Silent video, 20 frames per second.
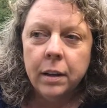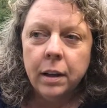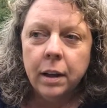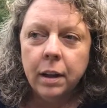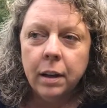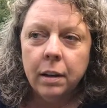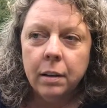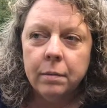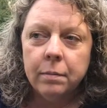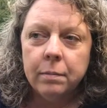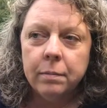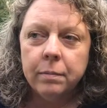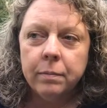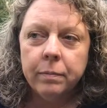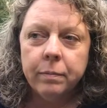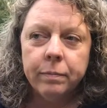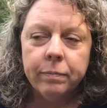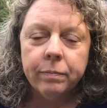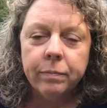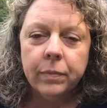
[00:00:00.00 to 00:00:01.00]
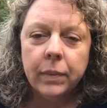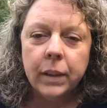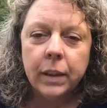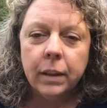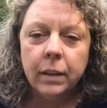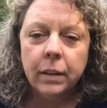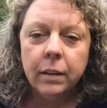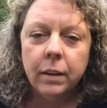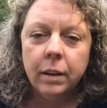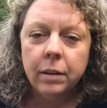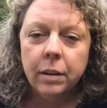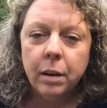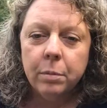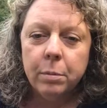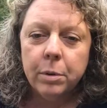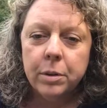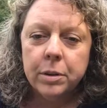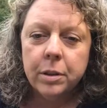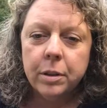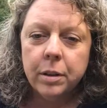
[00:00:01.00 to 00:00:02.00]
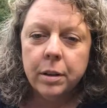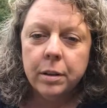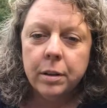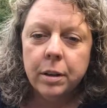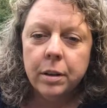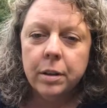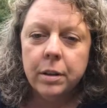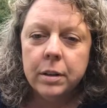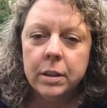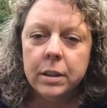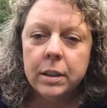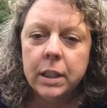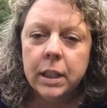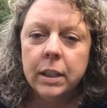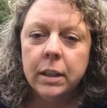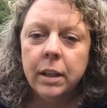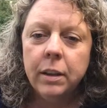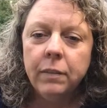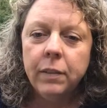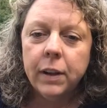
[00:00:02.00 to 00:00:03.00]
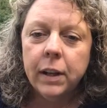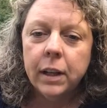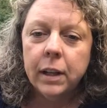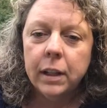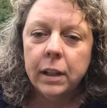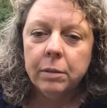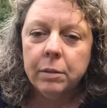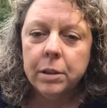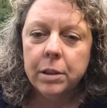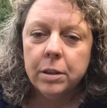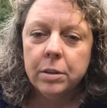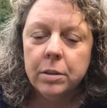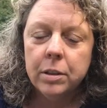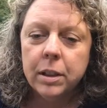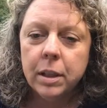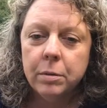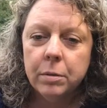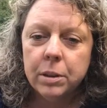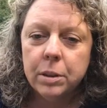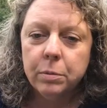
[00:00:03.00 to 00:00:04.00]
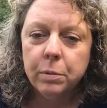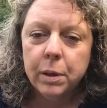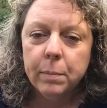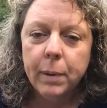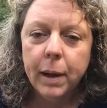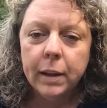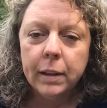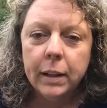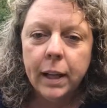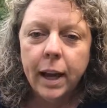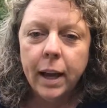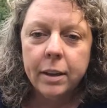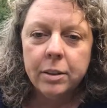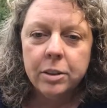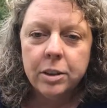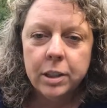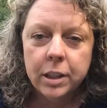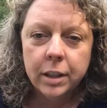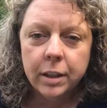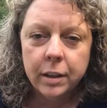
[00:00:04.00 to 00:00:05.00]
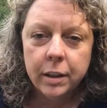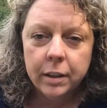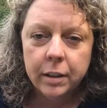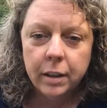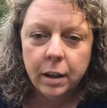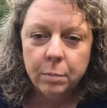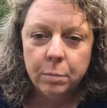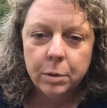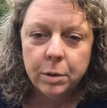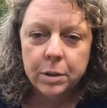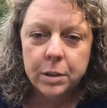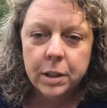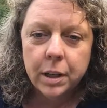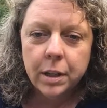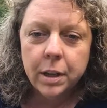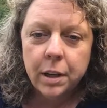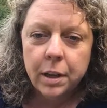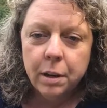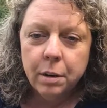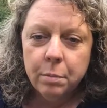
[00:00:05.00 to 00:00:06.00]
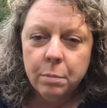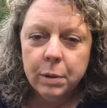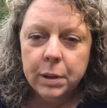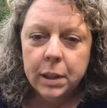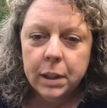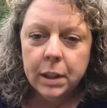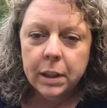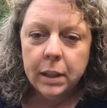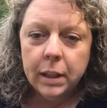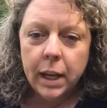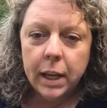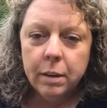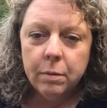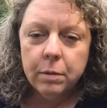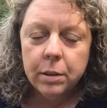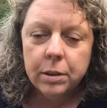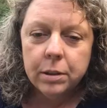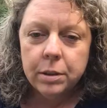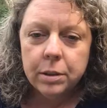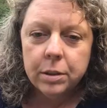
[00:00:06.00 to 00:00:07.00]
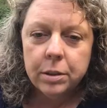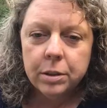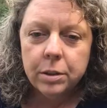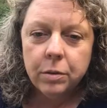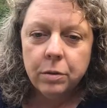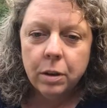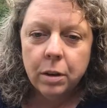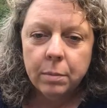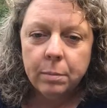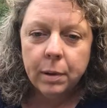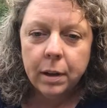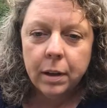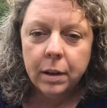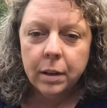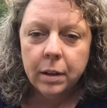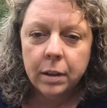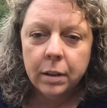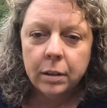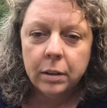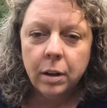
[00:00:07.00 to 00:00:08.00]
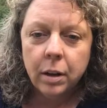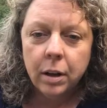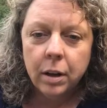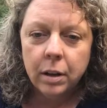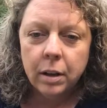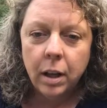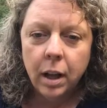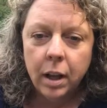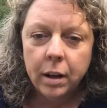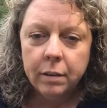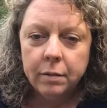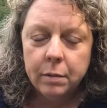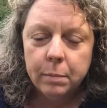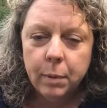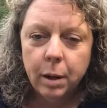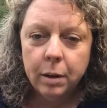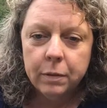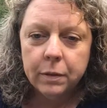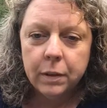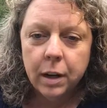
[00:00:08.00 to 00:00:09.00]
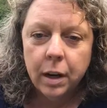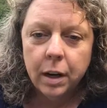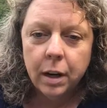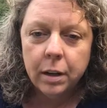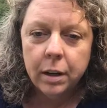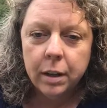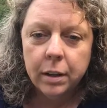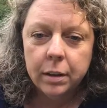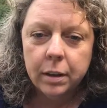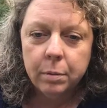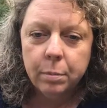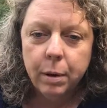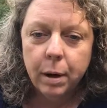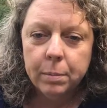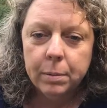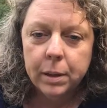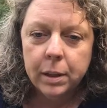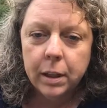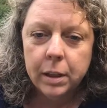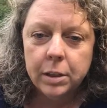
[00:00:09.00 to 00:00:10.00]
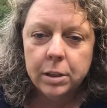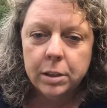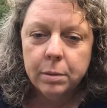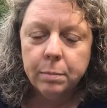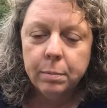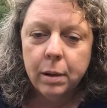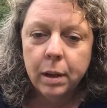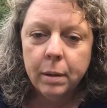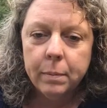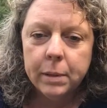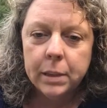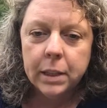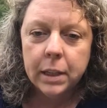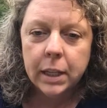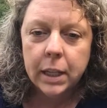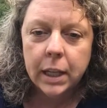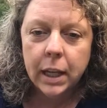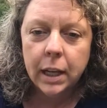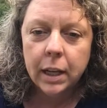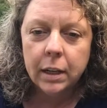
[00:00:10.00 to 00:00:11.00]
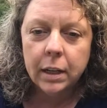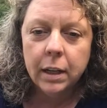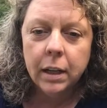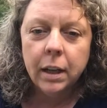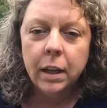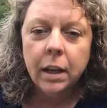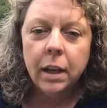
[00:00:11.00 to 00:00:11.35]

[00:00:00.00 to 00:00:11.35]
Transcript: their numbers are significantly reduced. There was a rebound last year in numbers, but then a late winter storm caught a lot of them off guard, and their population plummeted again.